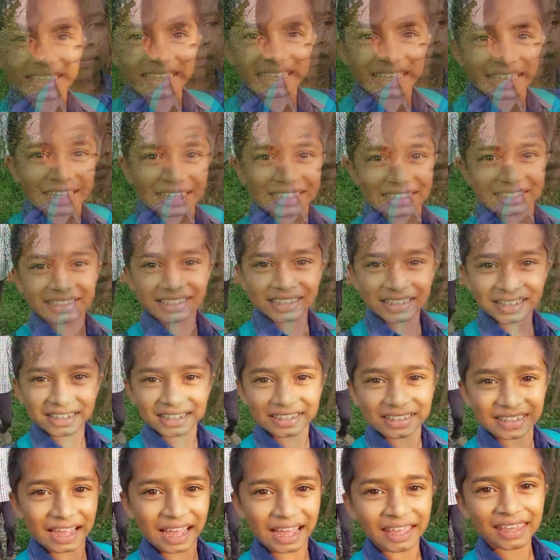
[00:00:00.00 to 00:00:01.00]
You're taking us
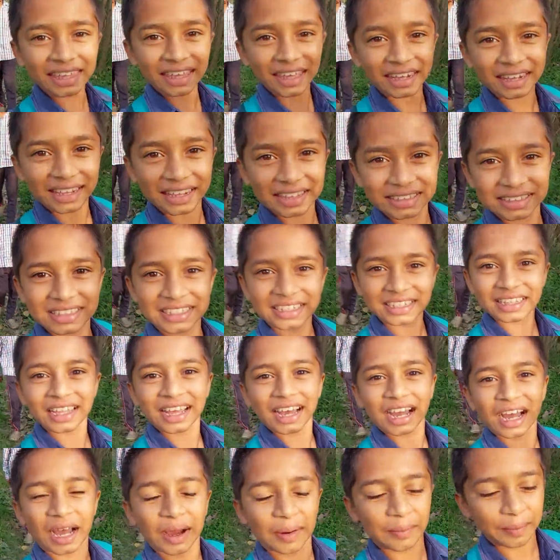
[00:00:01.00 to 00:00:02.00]
nine years,
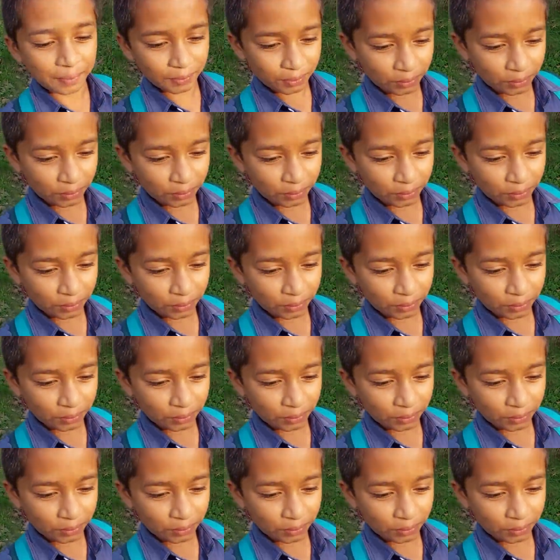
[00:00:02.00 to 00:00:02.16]
Shrida.